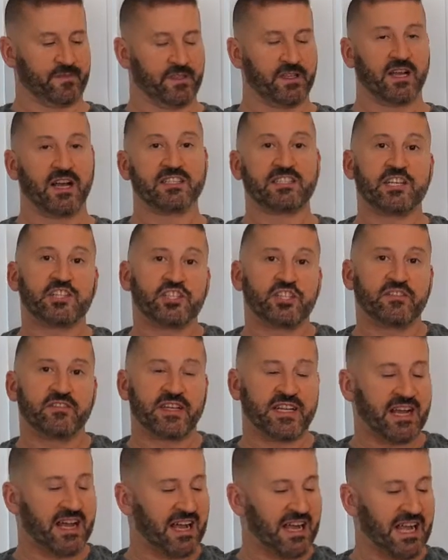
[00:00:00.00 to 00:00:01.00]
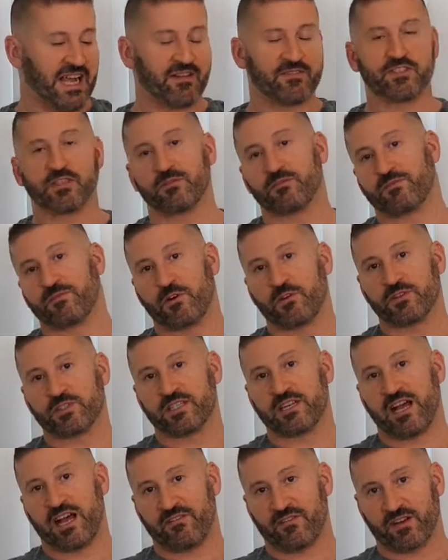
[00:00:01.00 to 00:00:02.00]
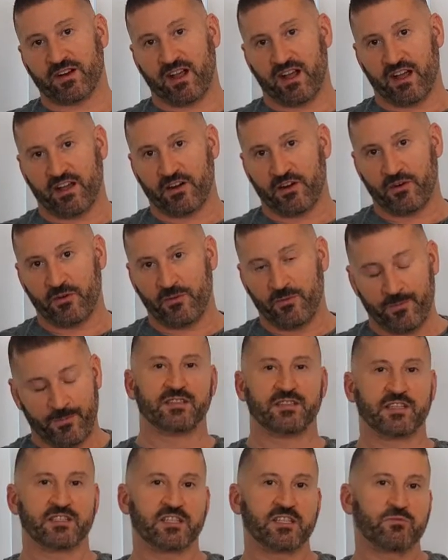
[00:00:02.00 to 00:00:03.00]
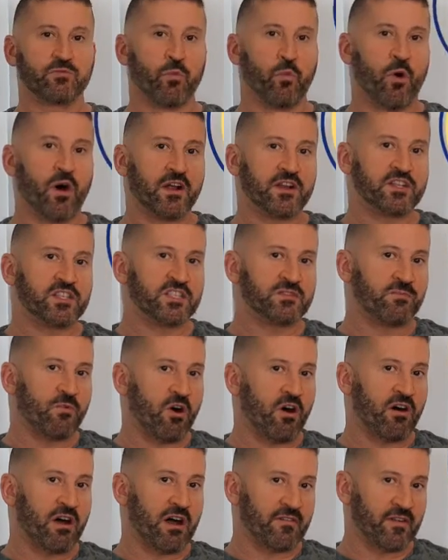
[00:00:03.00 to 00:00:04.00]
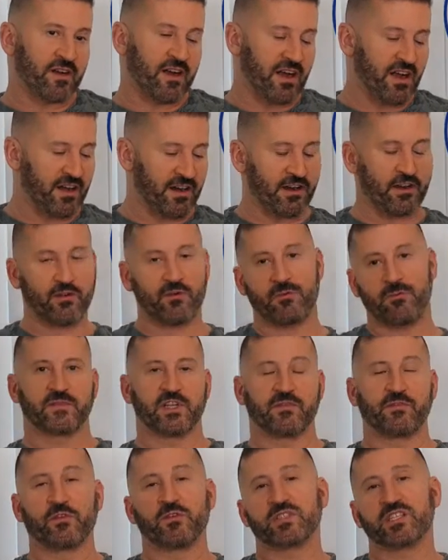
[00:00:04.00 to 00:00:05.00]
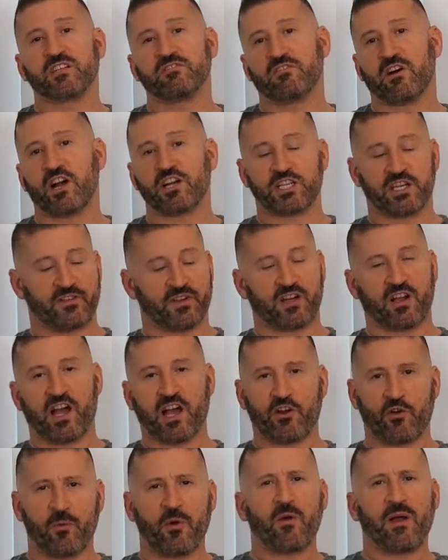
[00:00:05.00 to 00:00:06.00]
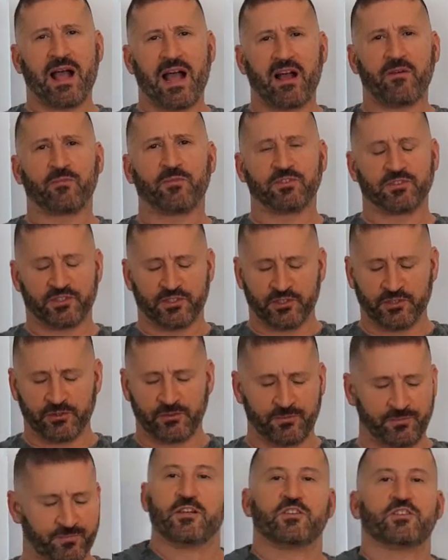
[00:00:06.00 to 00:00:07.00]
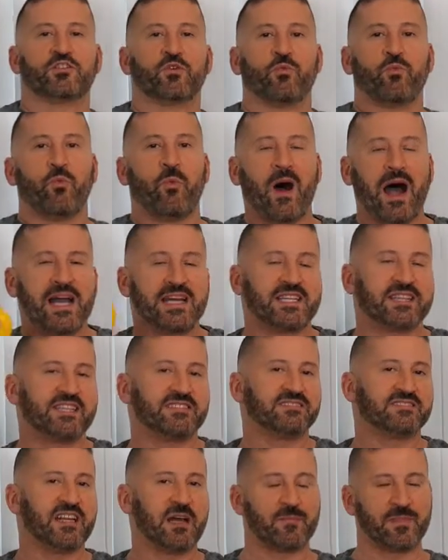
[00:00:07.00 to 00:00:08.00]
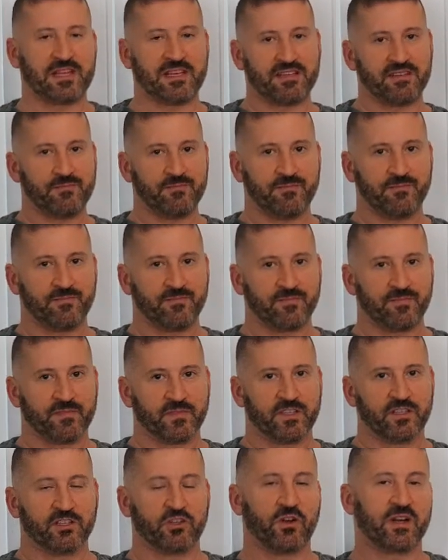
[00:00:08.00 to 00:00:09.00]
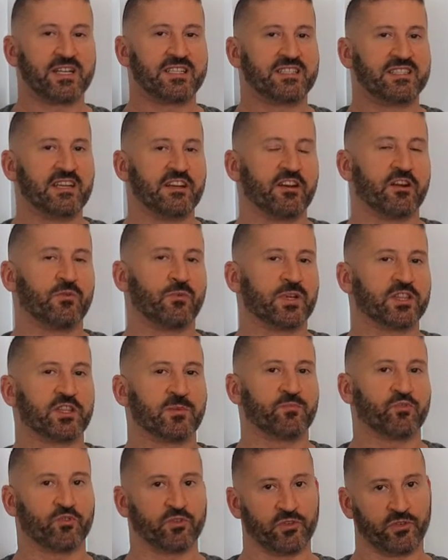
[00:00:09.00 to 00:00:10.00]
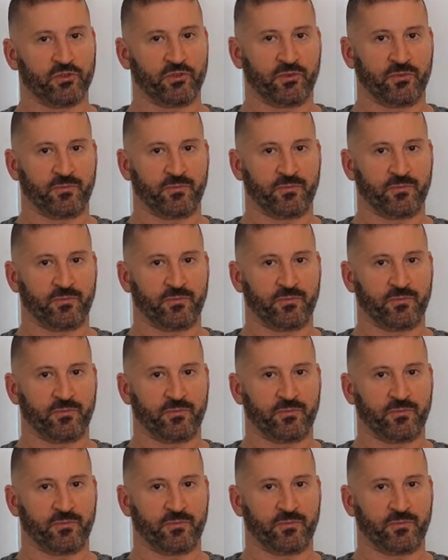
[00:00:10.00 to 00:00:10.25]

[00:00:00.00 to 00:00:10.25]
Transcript: Additionally, I have some frozen avocado. This is one small avocado. If you're using a large avocado, about half will do. So why did the lemon go to dinner with the prune?